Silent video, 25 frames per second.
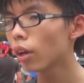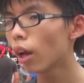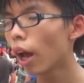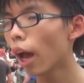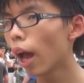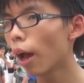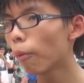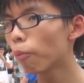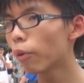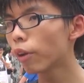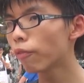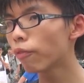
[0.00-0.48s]

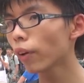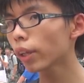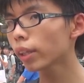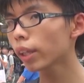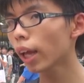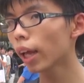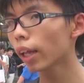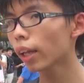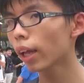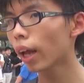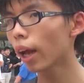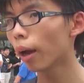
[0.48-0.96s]
And we think
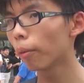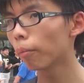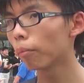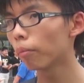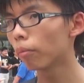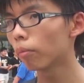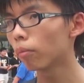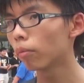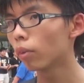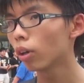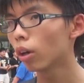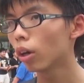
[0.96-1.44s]
that
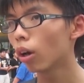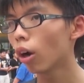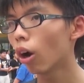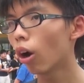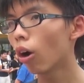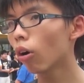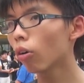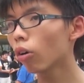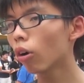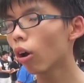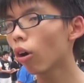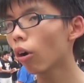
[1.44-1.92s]
um,
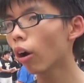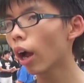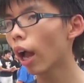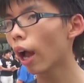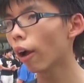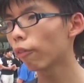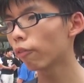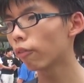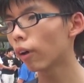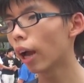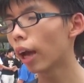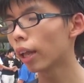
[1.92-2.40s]
Hong Kong
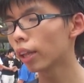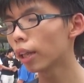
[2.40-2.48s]
have uh,